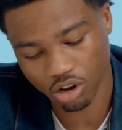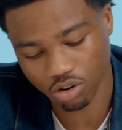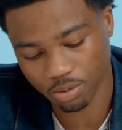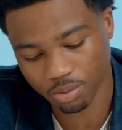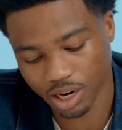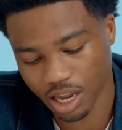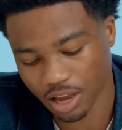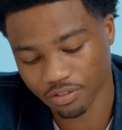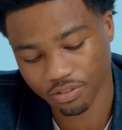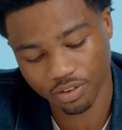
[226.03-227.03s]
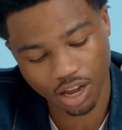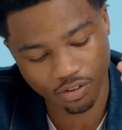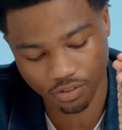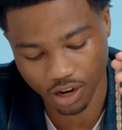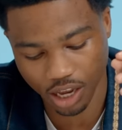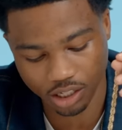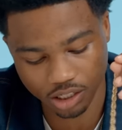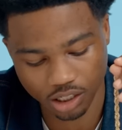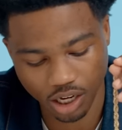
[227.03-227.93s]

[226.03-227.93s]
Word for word: go up in life, I feel like this